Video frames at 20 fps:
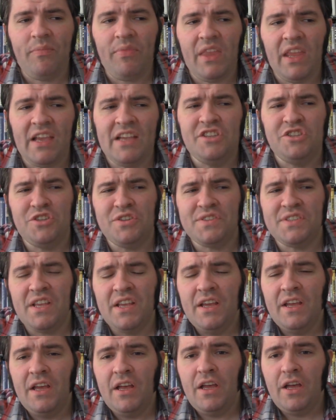It's just
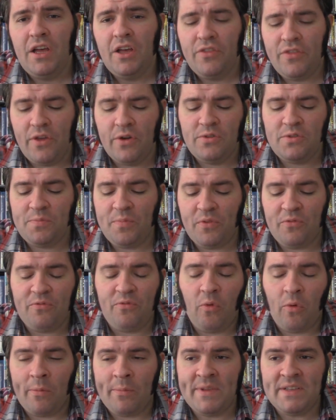those
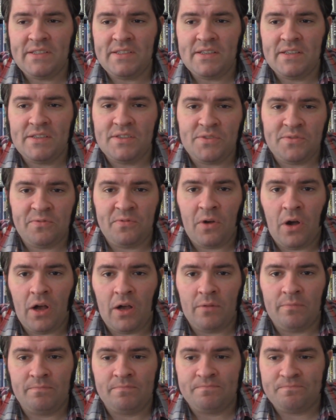performances
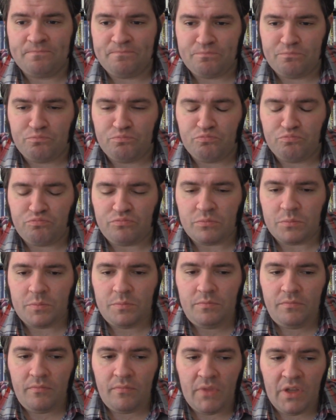from,
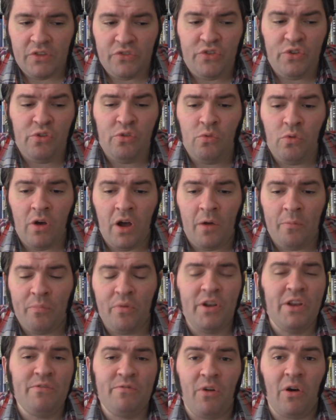to a
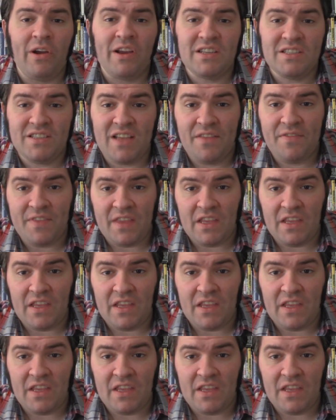pretty far extent, the